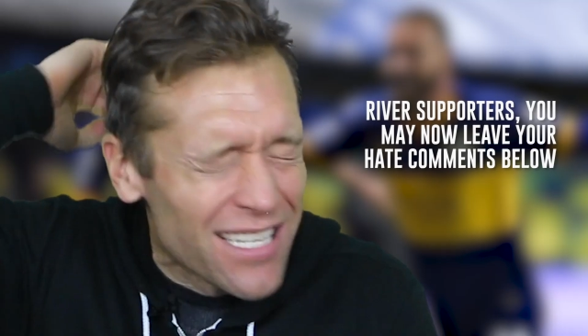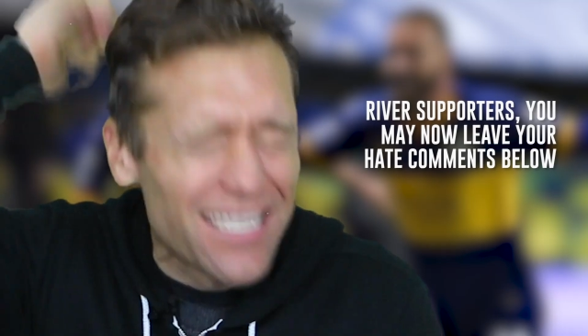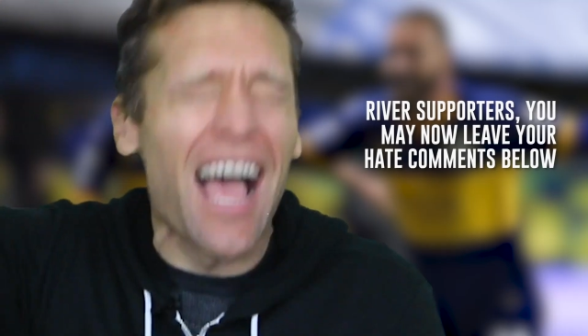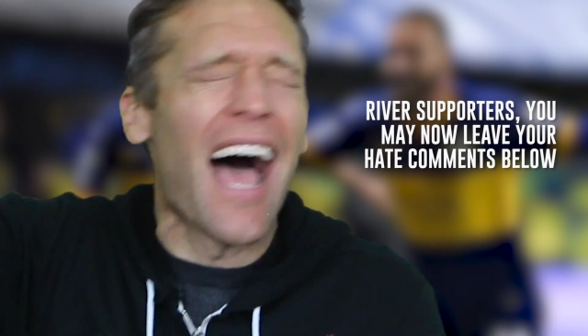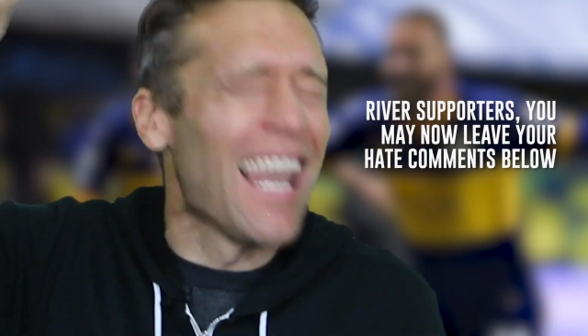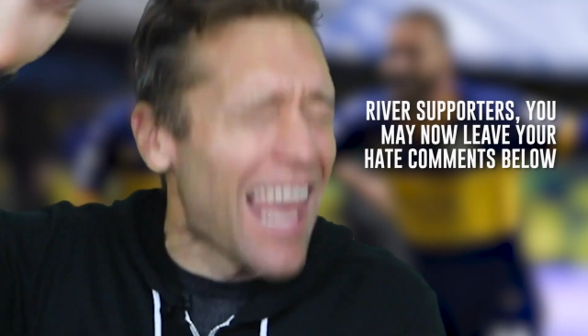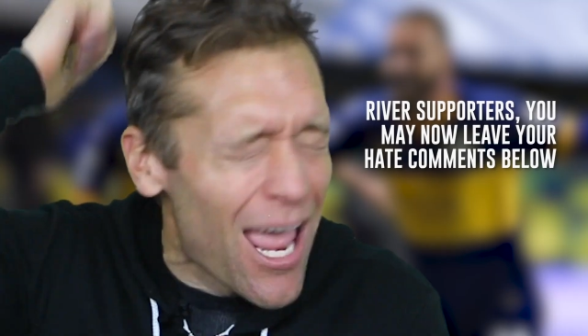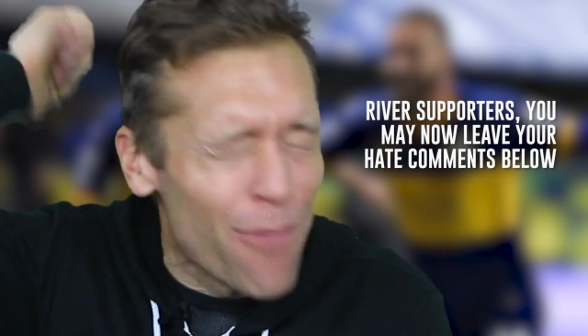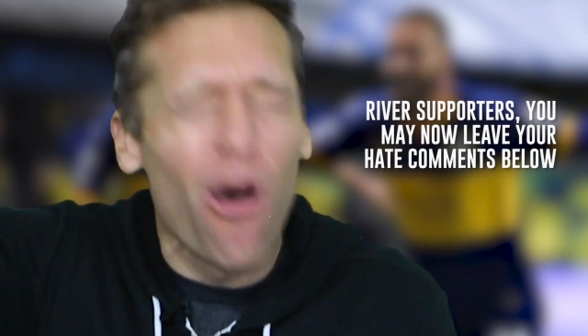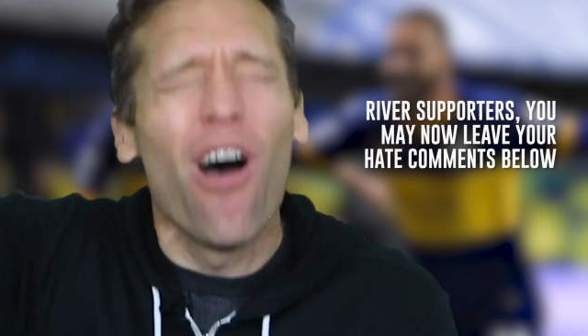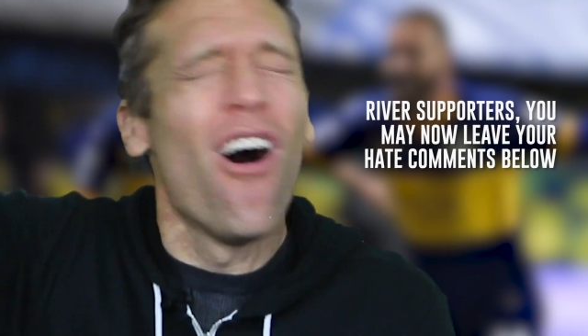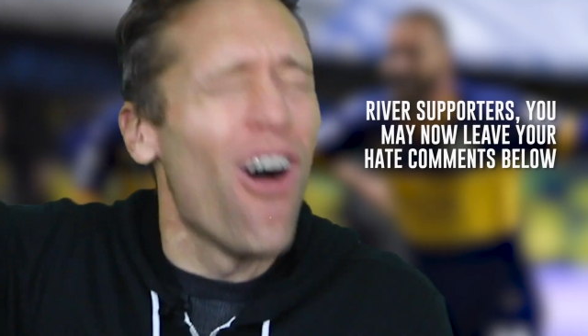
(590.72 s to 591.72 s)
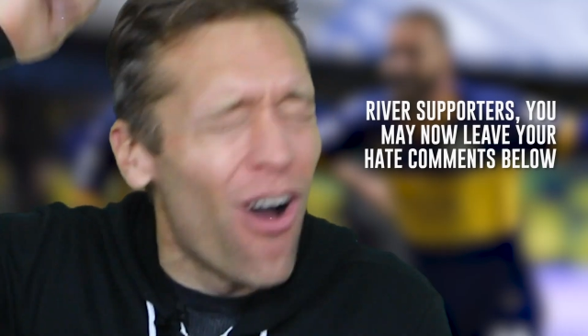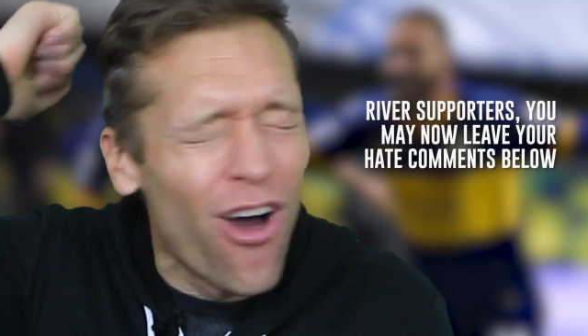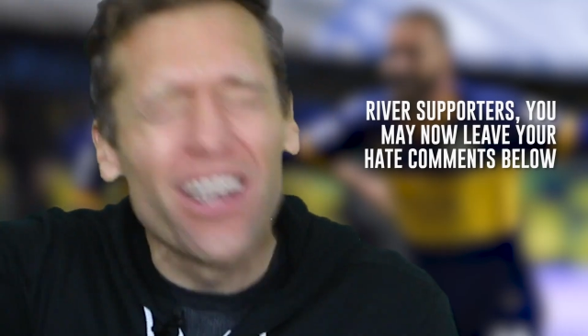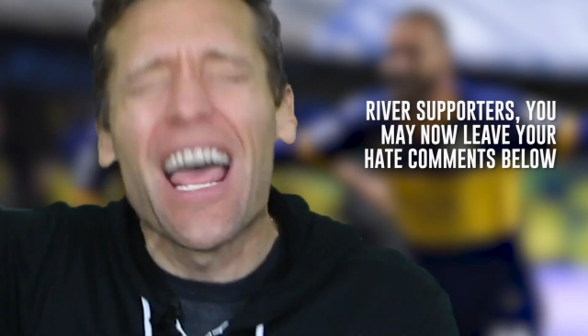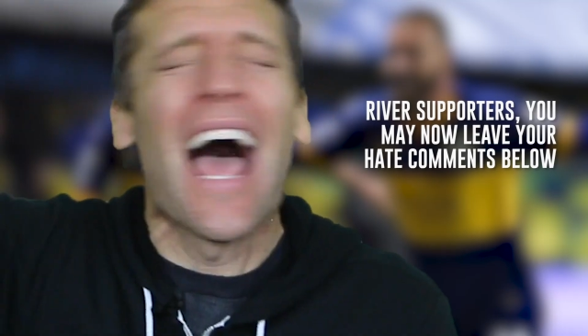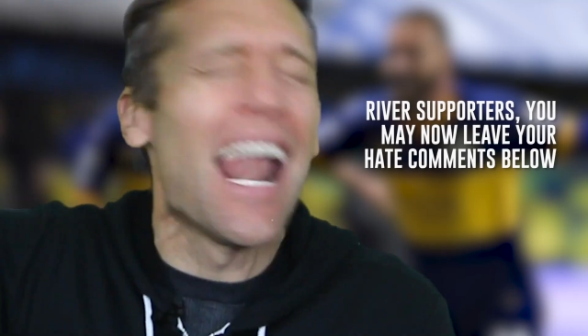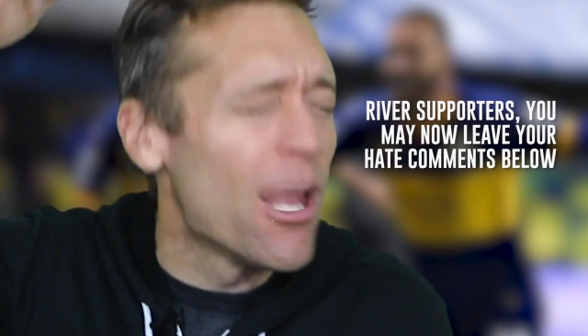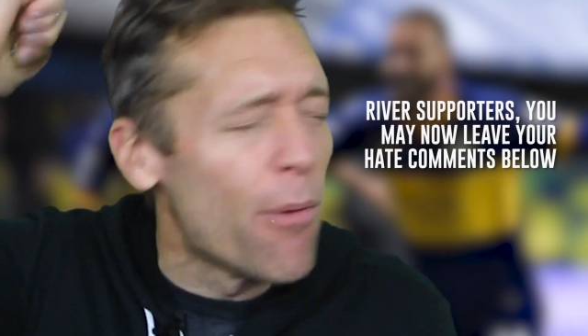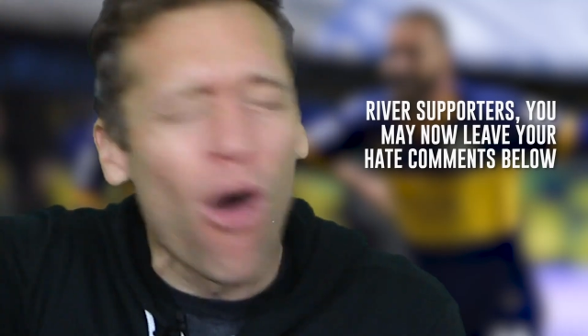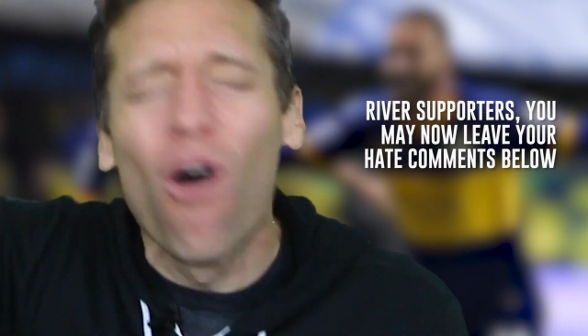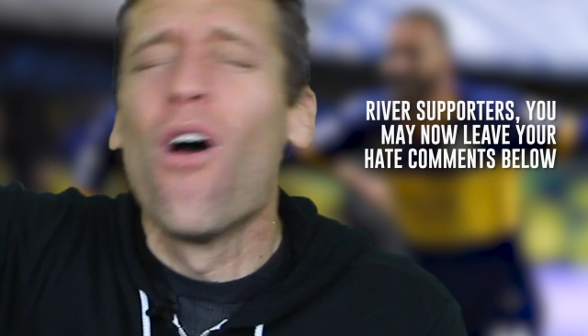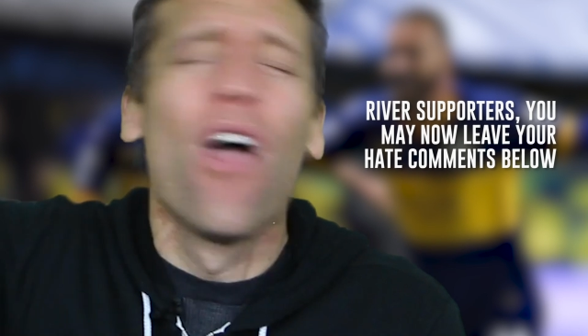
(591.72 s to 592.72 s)
dale bo, dale
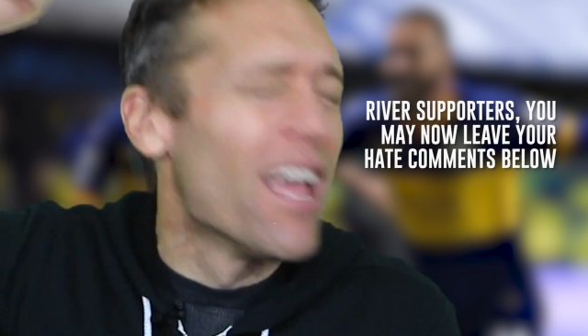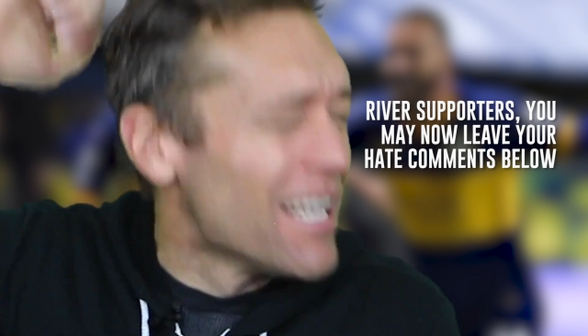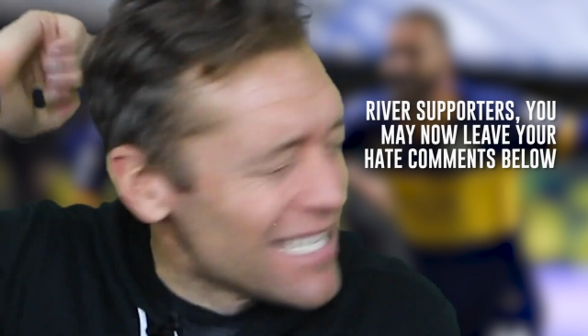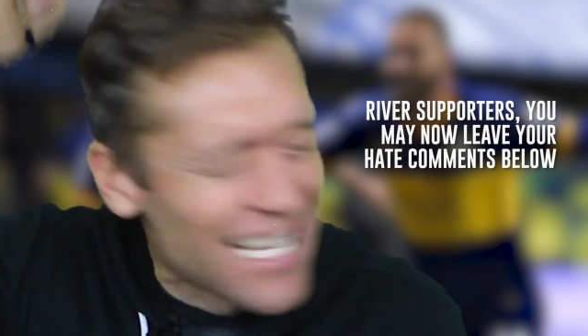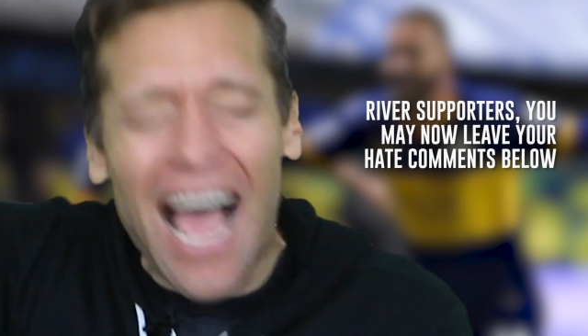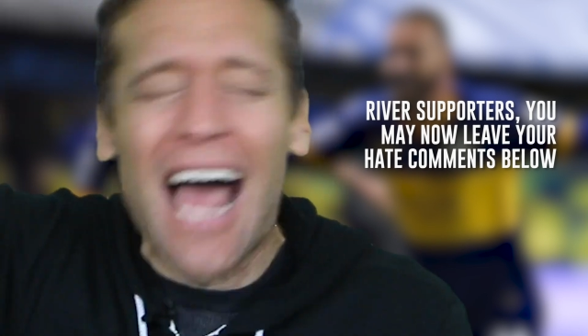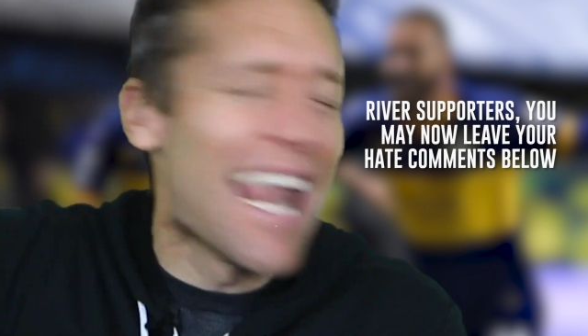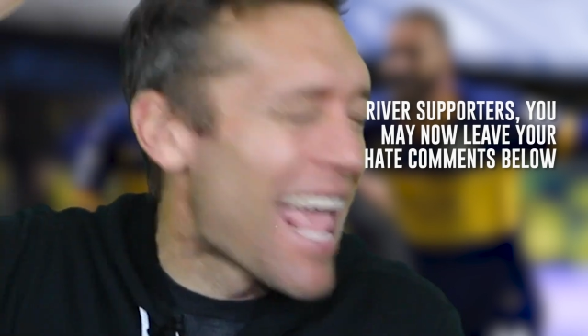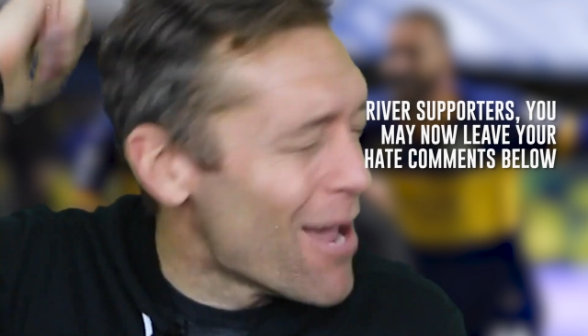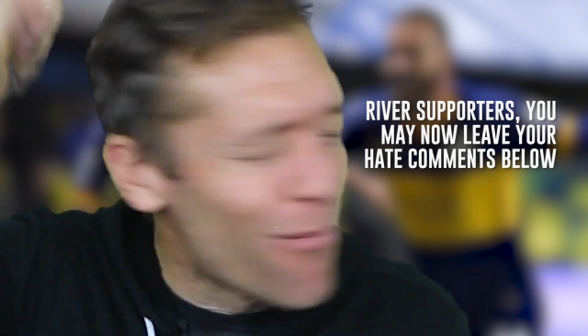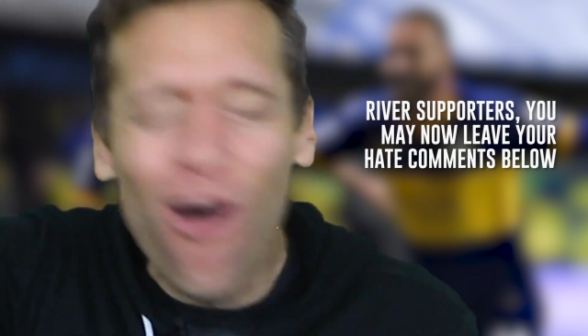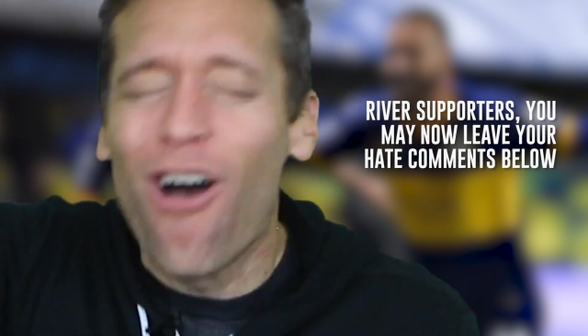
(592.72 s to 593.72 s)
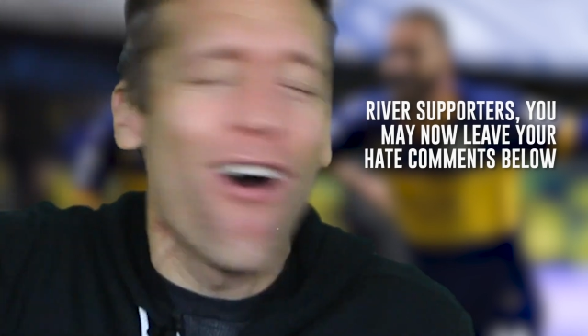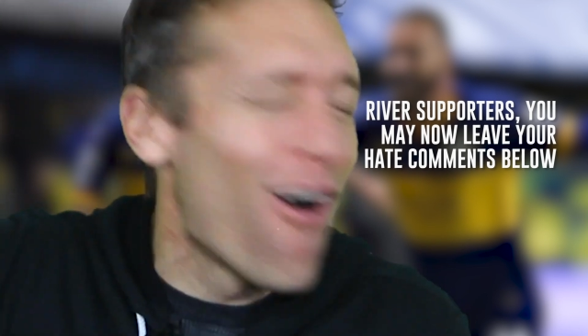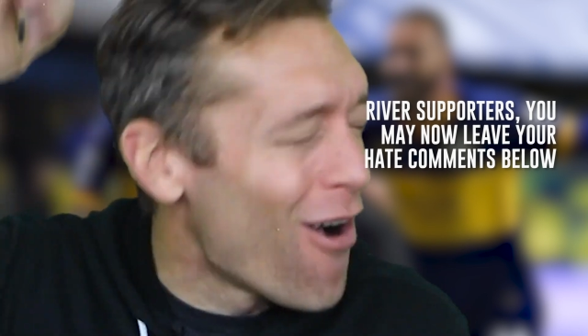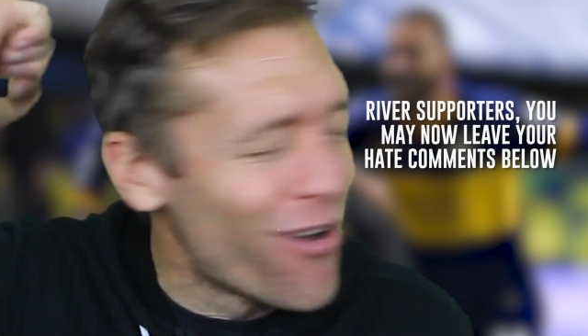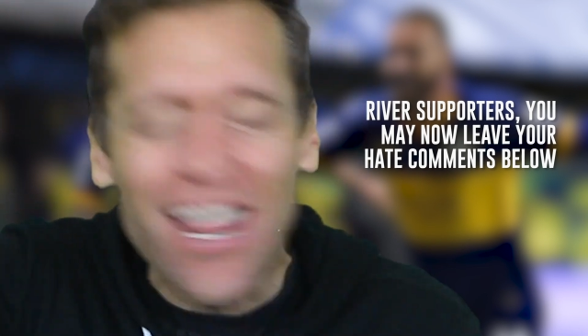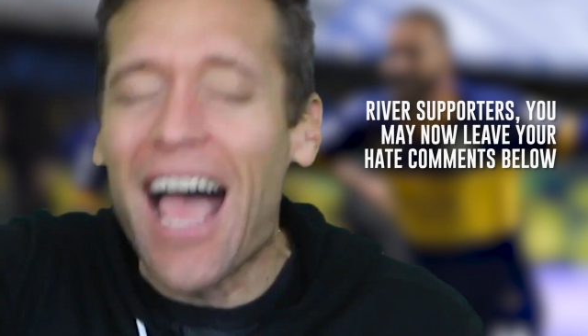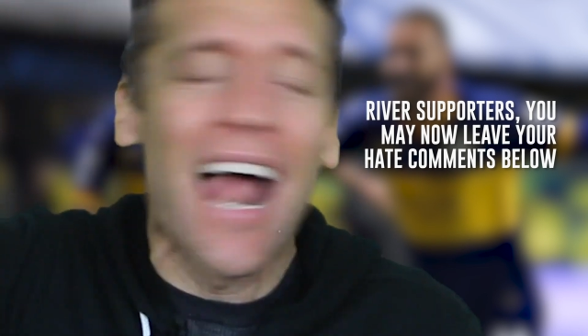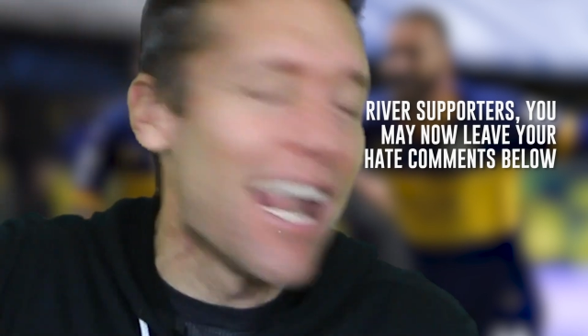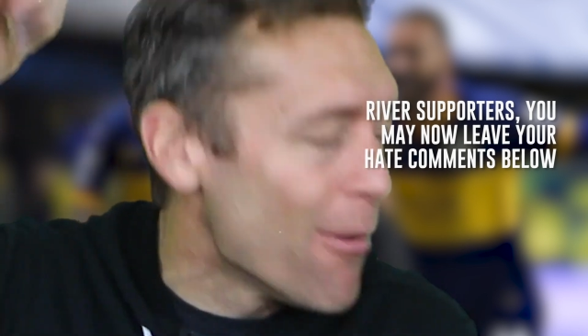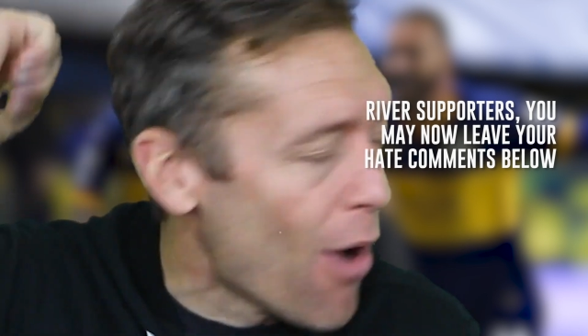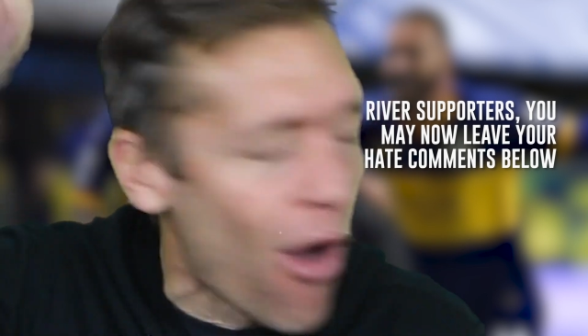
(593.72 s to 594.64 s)
bo. Dale bo, dale